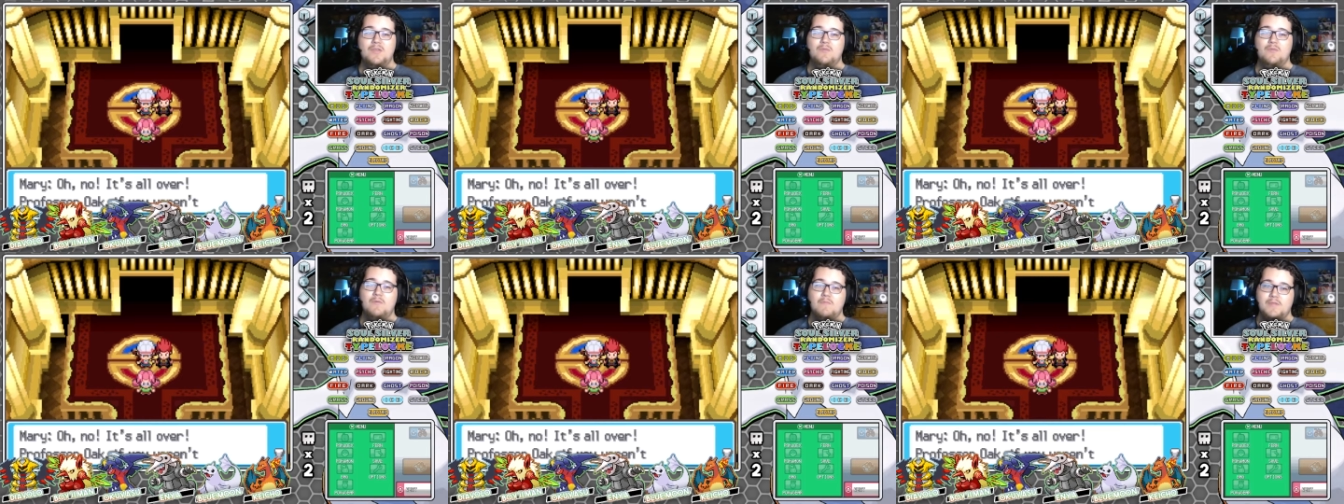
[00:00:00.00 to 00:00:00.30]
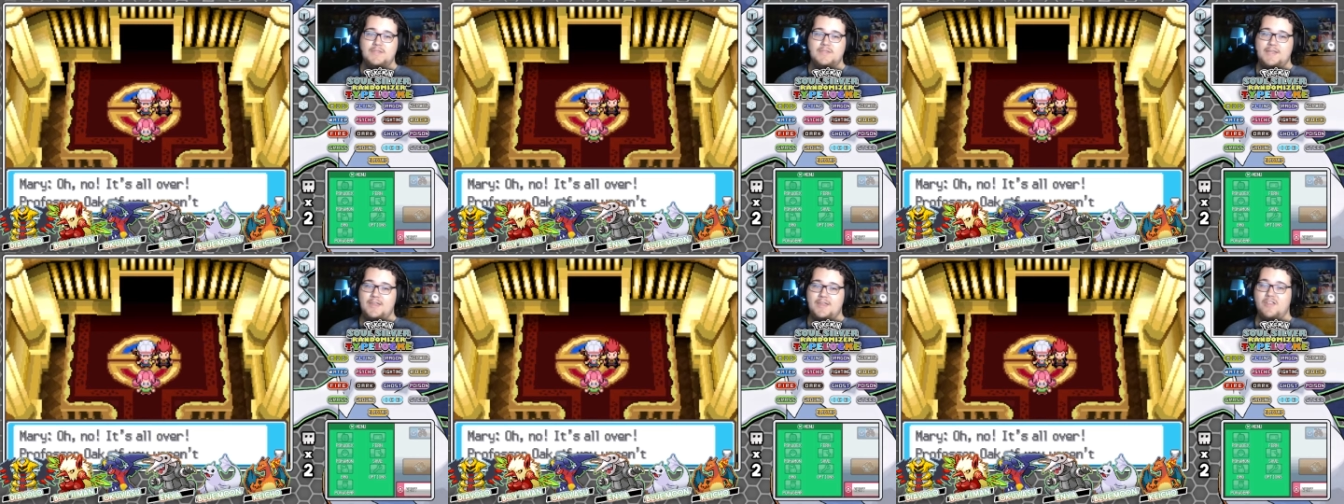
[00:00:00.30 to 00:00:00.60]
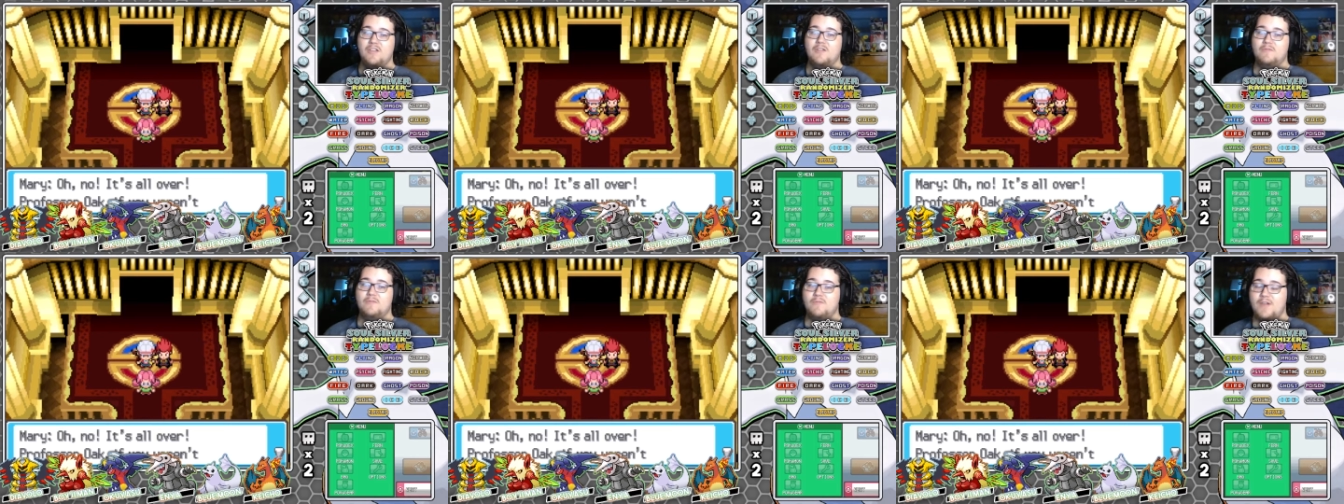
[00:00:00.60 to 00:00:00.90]
we take
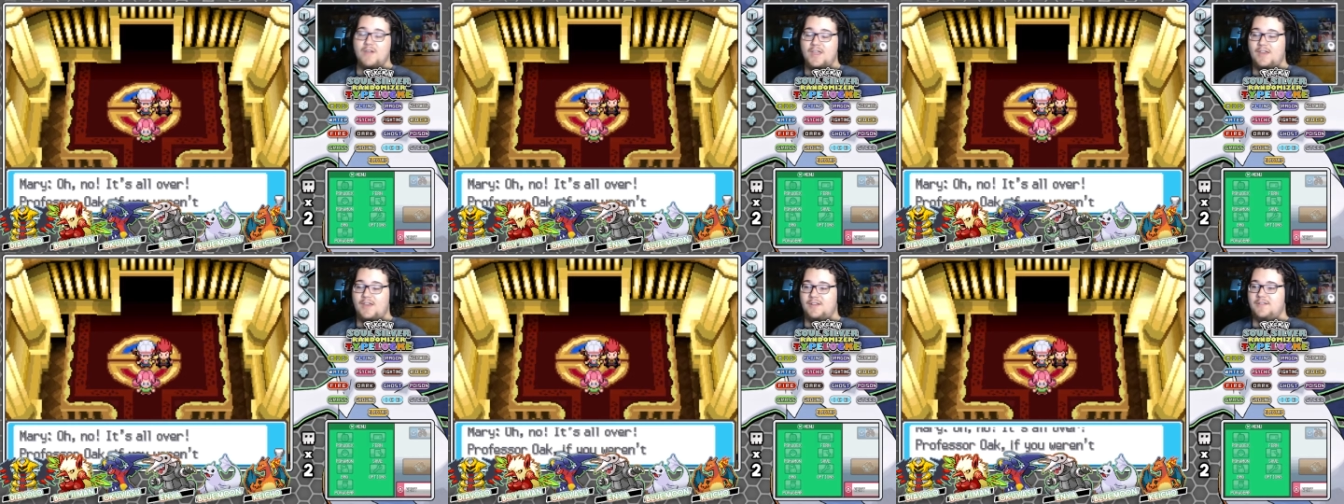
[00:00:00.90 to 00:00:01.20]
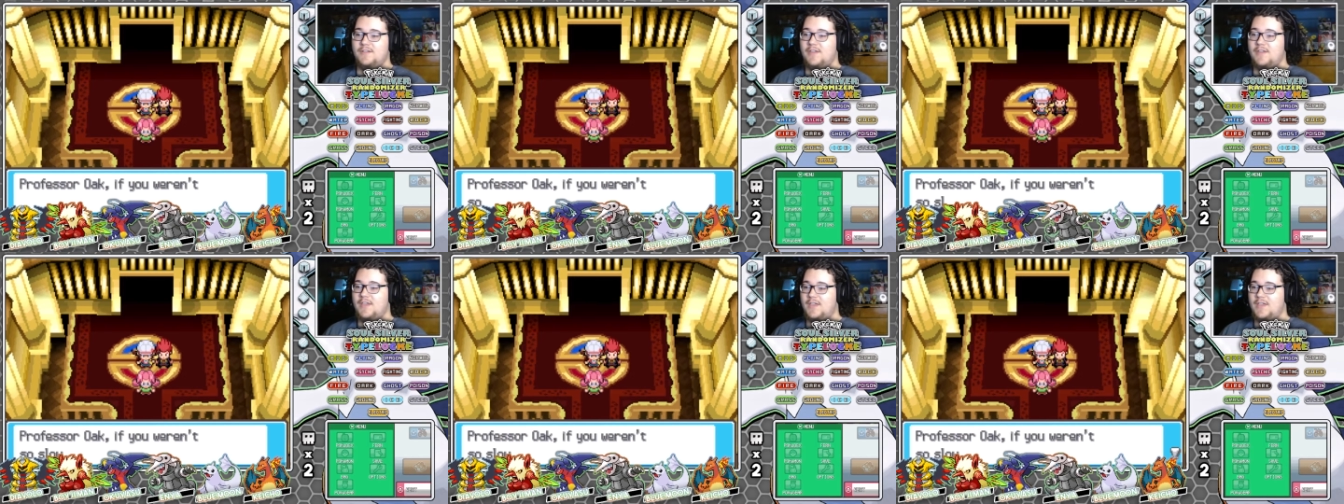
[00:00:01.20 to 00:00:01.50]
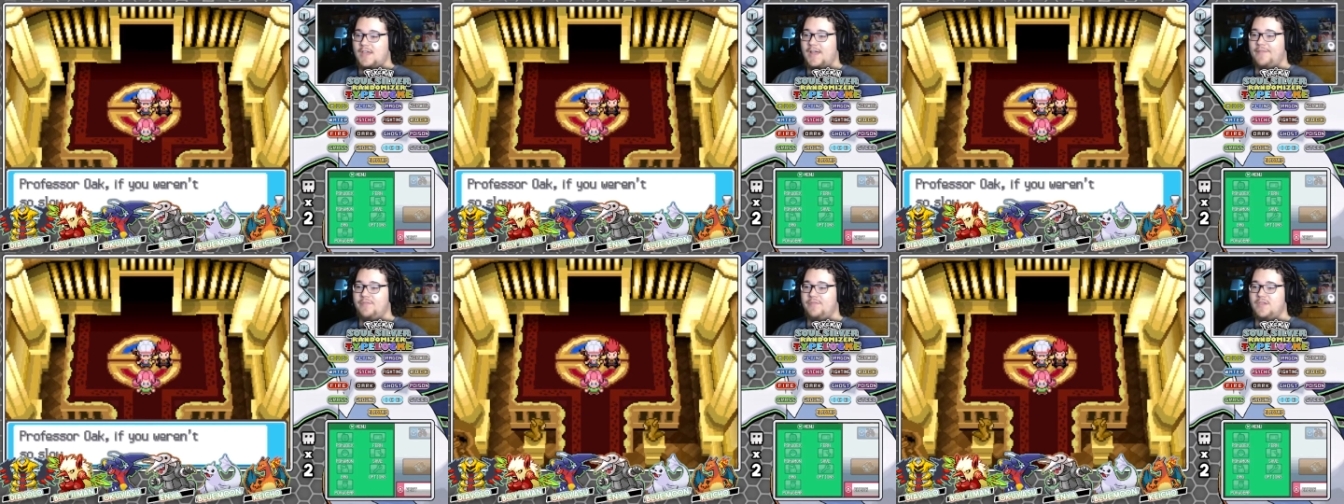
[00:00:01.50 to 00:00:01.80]
on Red
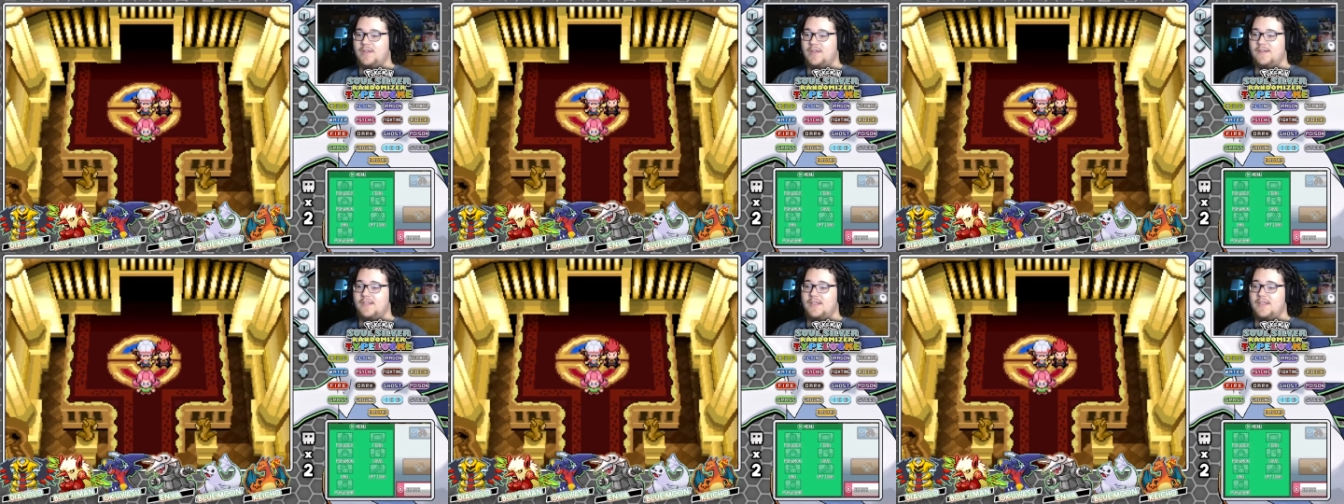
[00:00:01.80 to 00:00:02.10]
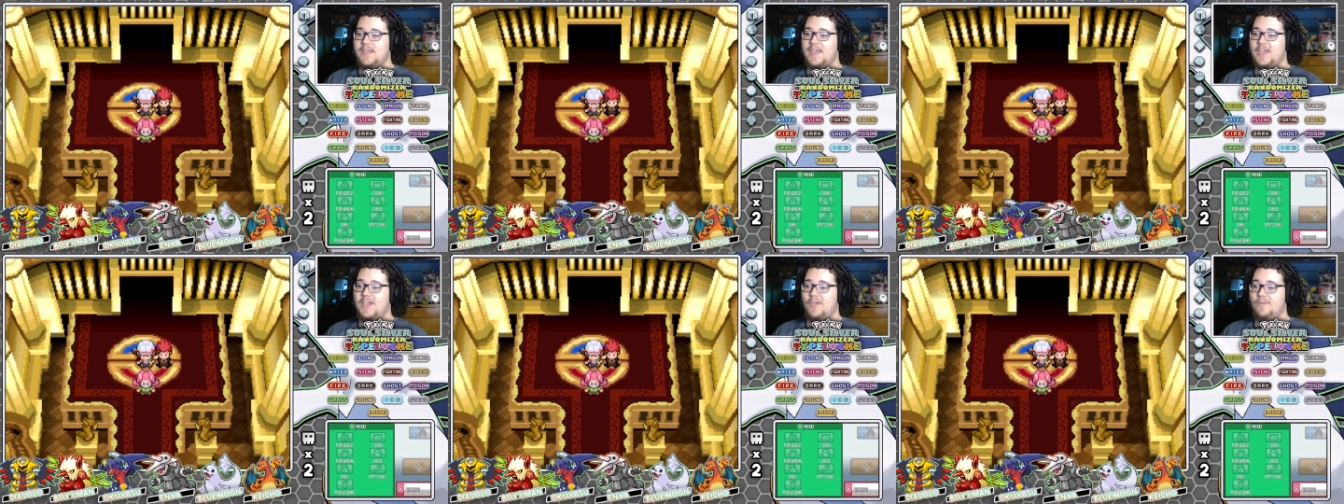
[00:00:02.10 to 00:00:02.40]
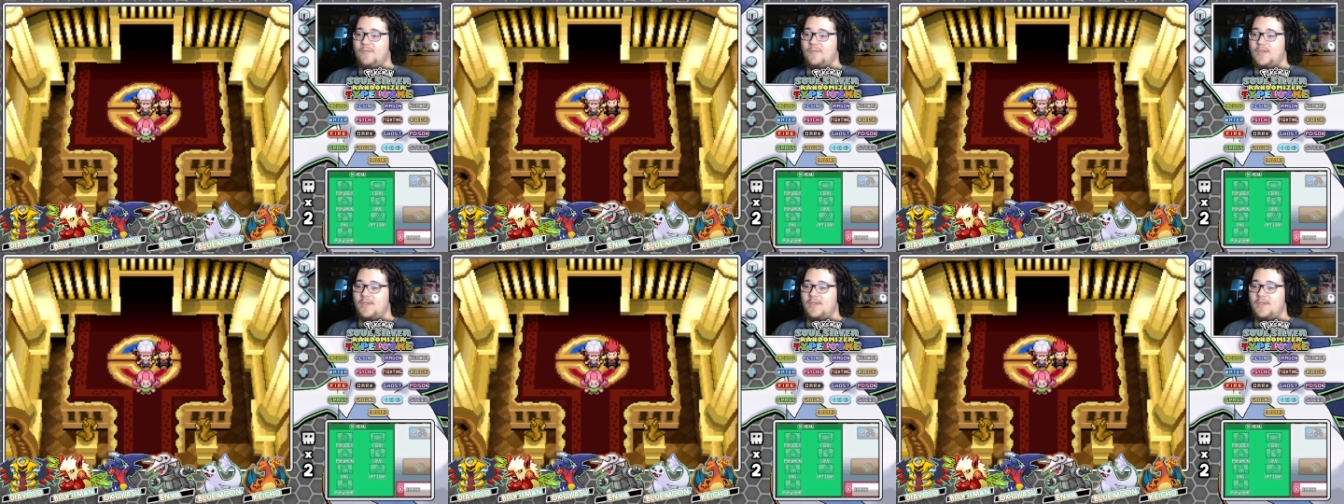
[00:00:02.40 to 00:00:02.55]
at the end of the game.